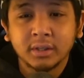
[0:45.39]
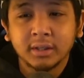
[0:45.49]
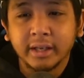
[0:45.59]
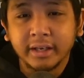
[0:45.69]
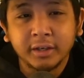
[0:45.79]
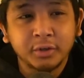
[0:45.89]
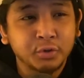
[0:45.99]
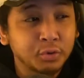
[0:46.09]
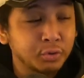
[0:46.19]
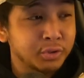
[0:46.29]
they can
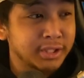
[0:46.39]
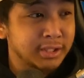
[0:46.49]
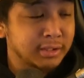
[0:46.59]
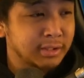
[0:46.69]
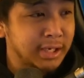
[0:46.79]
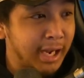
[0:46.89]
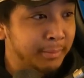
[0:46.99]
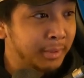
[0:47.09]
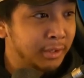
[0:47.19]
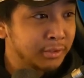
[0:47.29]
control sky
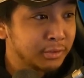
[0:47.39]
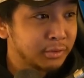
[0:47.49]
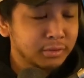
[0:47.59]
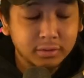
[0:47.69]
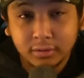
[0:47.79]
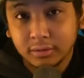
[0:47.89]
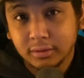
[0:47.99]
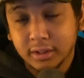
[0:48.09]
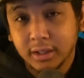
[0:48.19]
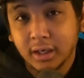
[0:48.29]
monsters?
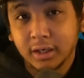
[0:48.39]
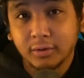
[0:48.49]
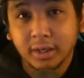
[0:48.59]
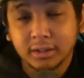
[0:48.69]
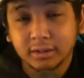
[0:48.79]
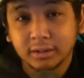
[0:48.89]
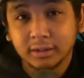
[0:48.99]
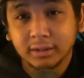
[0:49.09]
That's kind of crazy.